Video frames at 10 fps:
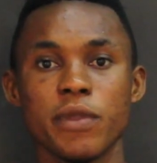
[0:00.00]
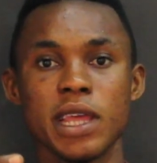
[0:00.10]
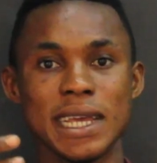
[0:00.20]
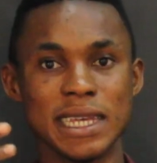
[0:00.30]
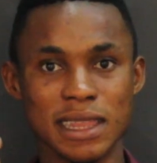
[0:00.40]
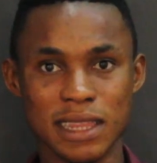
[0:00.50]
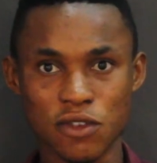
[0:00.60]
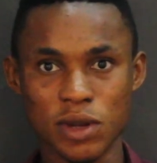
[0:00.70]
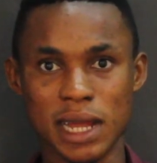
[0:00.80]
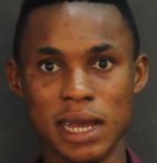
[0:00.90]

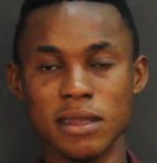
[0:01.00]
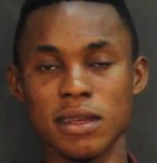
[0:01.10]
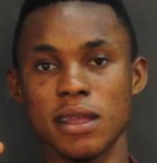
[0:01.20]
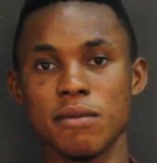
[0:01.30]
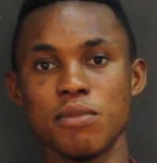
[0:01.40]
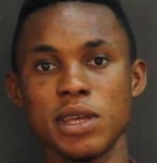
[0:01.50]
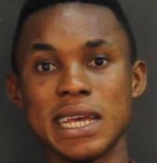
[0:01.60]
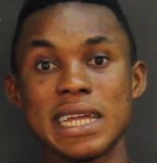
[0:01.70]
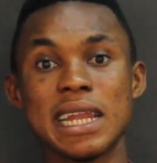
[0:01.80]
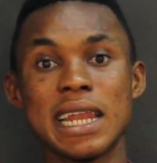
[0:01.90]
industrialized and then big
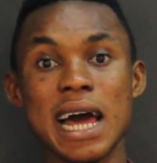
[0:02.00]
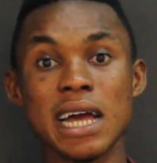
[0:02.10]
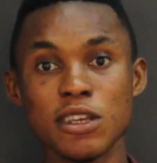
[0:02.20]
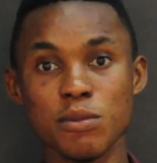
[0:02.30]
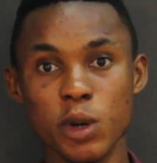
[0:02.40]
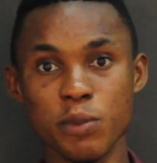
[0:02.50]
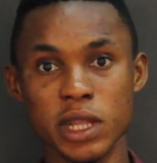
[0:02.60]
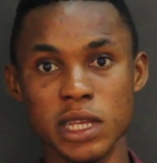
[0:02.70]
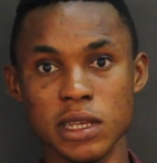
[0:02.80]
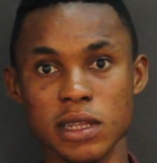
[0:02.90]
and large in
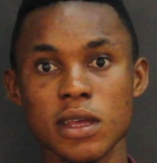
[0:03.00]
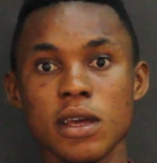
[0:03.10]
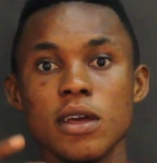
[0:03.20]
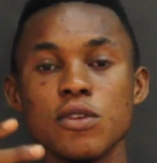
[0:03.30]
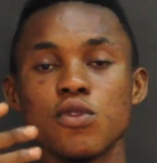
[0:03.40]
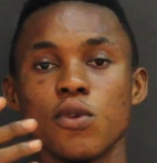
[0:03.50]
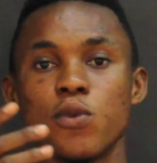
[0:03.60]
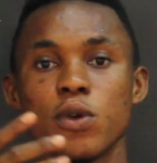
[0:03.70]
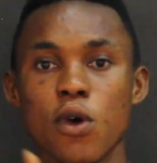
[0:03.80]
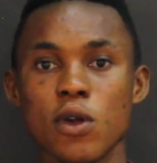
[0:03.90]
population. So we
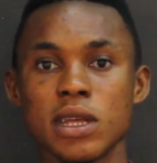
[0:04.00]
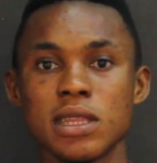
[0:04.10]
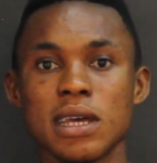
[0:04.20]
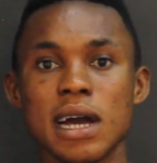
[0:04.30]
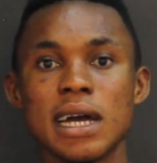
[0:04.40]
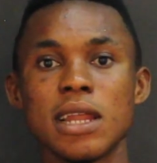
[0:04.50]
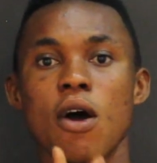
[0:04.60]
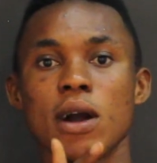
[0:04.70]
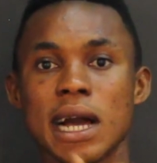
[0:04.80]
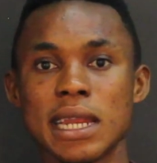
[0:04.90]
call it an
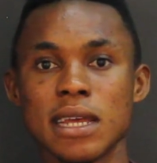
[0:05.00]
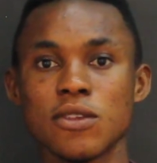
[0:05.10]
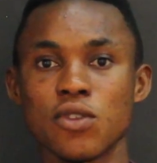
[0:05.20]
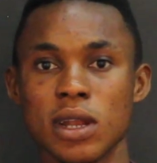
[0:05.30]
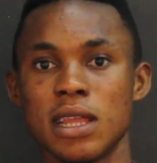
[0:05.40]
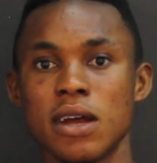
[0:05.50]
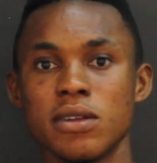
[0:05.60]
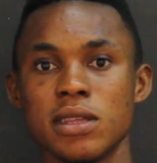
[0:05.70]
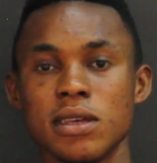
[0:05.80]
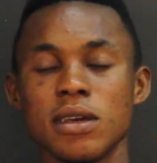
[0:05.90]
organic
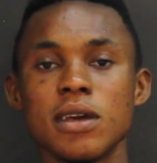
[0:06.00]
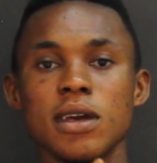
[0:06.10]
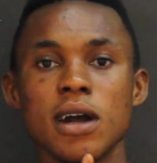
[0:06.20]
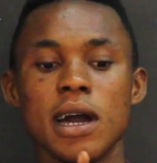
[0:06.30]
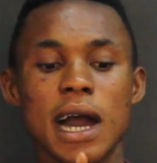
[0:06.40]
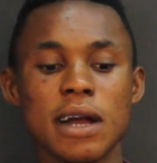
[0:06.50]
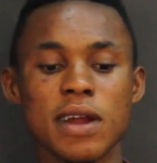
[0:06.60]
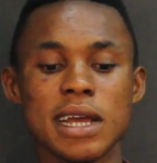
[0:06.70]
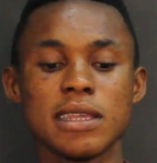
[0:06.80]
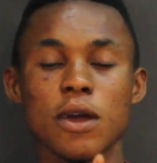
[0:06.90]
solidarity. Accra
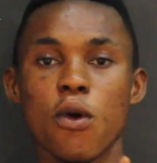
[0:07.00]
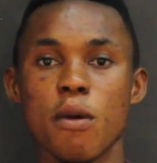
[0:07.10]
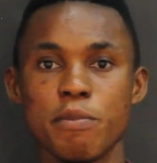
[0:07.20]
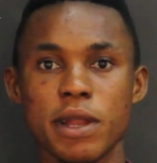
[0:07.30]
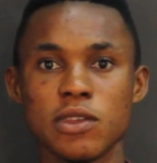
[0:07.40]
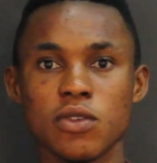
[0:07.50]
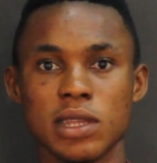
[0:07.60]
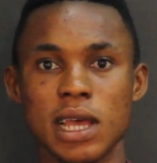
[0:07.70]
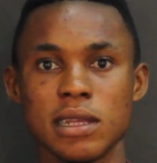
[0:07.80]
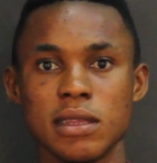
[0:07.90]
is a complex
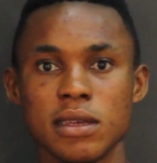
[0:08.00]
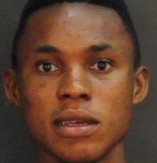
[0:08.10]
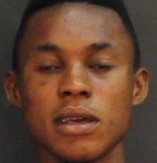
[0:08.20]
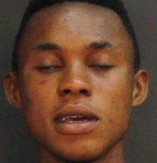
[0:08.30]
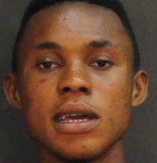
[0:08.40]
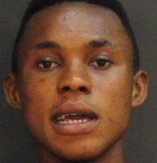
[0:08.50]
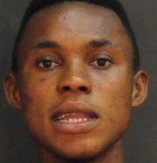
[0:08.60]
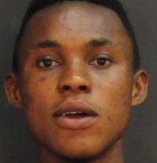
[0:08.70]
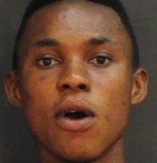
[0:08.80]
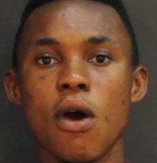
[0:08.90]
society. And
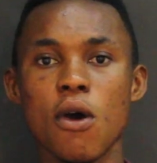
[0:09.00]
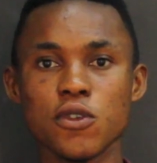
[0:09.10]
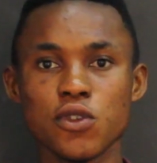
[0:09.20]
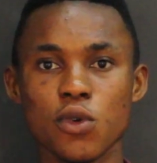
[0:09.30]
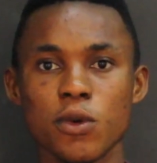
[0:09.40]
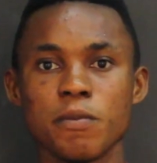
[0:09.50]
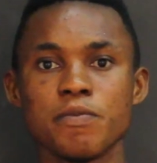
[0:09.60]
also,